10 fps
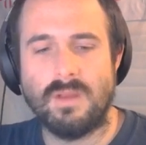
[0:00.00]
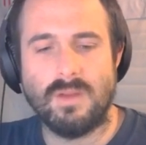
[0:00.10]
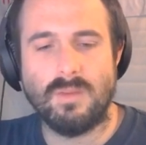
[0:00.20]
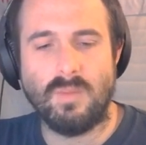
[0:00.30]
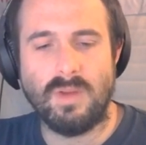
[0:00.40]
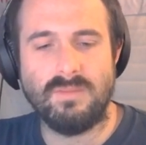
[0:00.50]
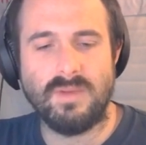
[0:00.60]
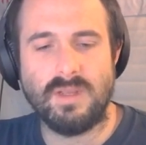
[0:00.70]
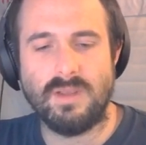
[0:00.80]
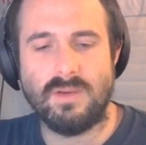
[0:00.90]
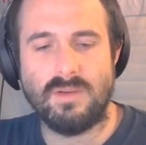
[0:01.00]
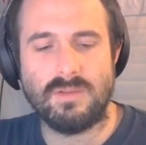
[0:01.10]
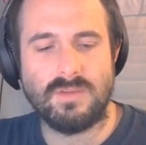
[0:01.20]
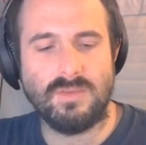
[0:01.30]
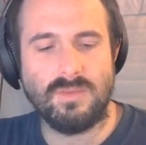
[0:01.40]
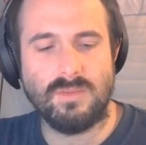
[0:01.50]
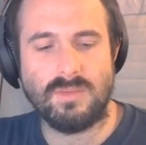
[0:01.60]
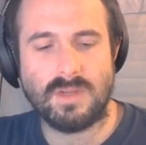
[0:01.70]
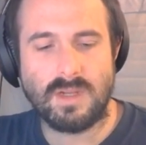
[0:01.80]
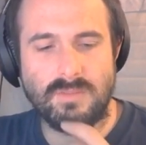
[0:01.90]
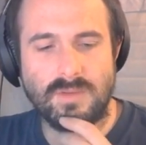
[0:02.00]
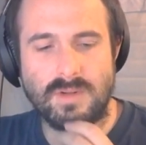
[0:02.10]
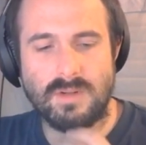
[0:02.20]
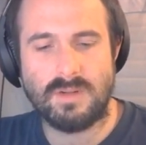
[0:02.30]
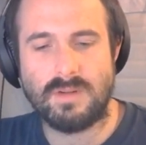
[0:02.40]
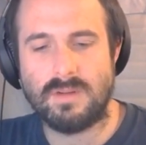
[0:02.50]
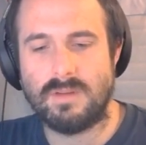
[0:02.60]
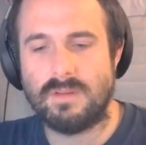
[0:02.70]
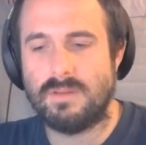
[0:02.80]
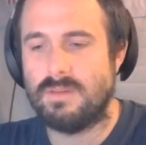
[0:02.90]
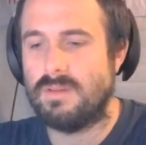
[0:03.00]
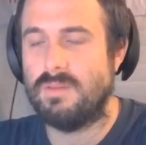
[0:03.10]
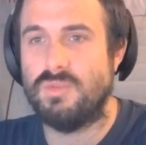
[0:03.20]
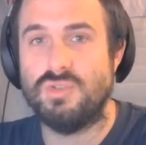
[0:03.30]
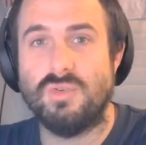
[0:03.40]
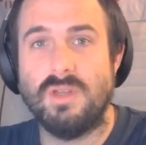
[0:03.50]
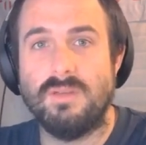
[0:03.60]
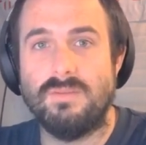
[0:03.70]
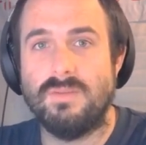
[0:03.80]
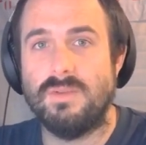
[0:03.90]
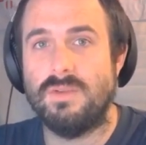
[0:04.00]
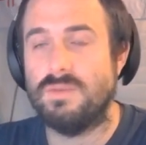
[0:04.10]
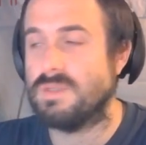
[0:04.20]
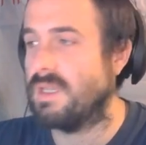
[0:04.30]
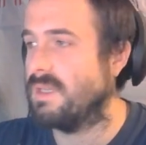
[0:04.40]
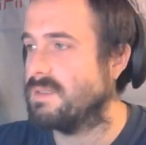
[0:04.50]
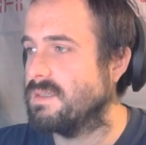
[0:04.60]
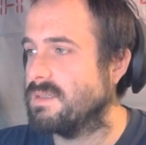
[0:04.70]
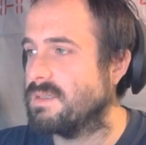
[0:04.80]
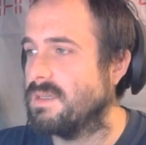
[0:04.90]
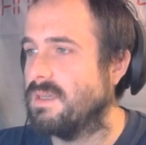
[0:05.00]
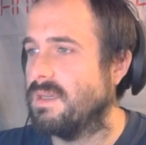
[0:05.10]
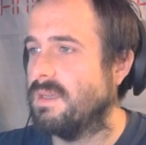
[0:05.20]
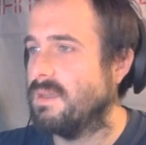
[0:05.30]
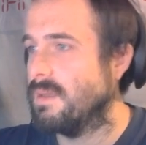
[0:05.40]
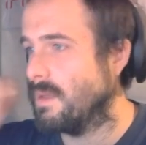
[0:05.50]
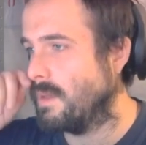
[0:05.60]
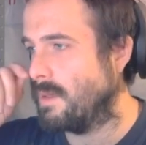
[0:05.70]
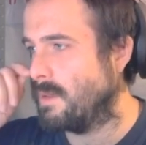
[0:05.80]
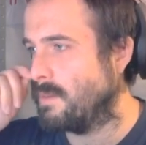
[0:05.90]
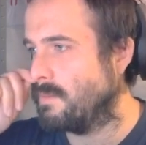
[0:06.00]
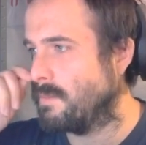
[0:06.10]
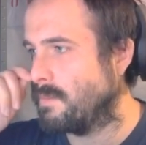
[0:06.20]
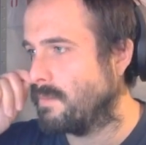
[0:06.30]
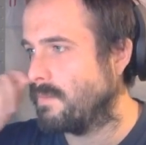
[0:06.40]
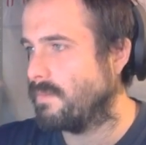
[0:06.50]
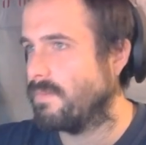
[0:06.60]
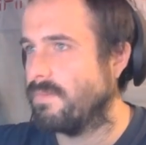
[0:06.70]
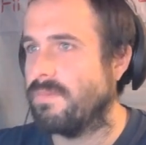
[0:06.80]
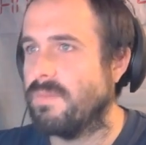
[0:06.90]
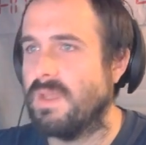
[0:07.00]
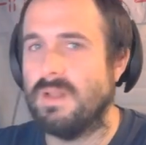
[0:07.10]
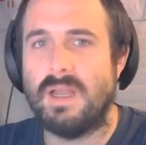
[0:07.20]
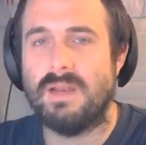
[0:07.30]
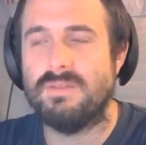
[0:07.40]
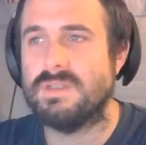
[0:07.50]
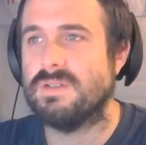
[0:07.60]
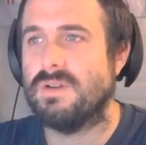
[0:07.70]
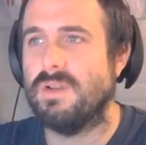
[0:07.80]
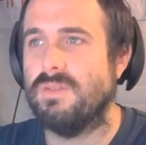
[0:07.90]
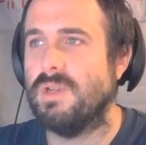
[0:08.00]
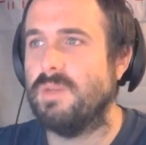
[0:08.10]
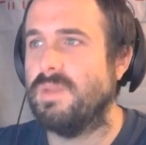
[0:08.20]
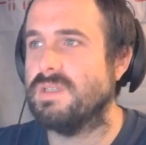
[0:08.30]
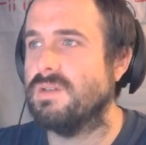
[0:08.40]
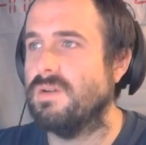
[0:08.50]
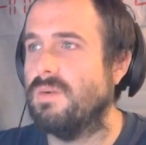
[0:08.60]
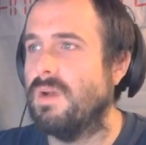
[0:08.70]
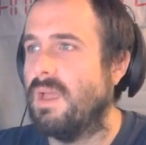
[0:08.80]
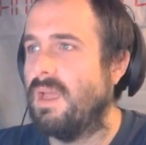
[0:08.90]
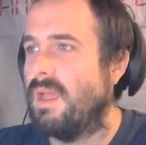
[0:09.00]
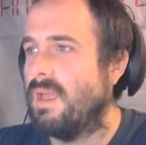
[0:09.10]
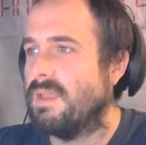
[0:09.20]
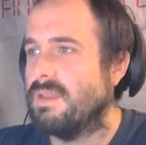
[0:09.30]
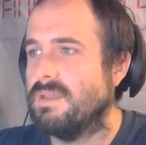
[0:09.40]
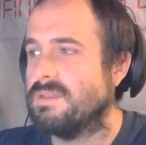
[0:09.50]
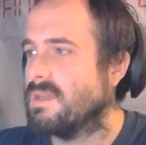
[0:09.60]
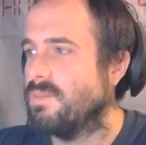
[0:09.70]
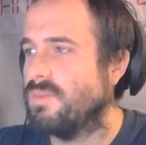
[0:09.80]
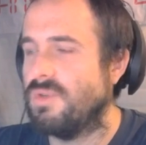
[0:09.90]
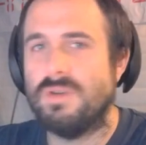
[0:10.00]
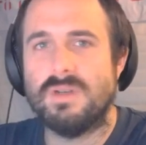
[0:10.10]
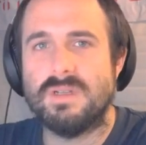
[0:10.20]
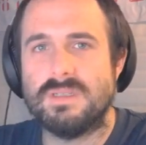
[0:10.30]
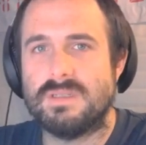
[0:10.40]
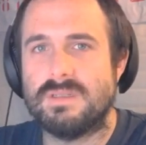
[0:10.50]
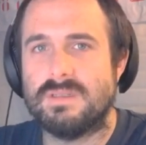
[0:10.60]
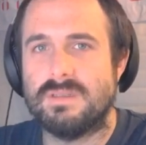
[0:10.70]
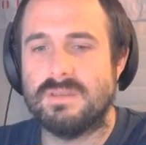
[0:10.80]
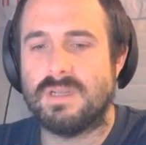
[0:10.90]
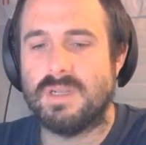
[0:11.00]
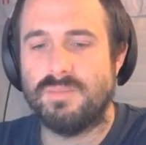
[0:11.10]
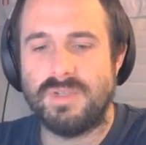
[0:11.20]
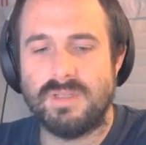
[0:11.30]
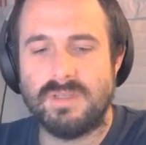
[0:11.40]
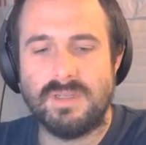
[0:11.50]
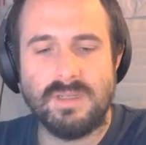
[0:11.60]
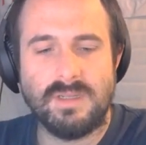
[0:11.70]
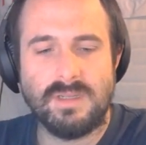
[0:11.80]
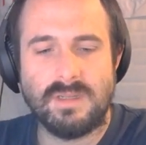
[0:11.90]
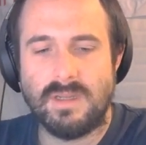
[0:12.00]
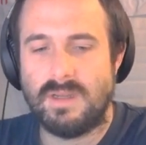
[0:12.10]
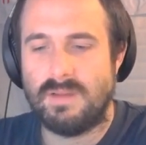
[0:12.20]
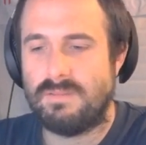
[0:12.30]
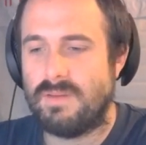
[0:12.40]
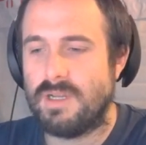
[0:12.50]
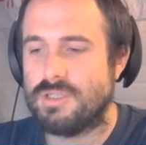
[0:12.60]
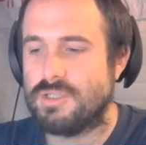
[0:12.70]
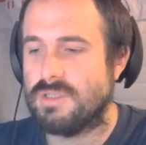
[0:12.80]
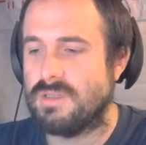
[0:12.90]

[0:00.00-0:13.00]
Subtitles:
one video to cover the majority of use cases, and a lot of this is already in the readme. So this computer is completely fresh.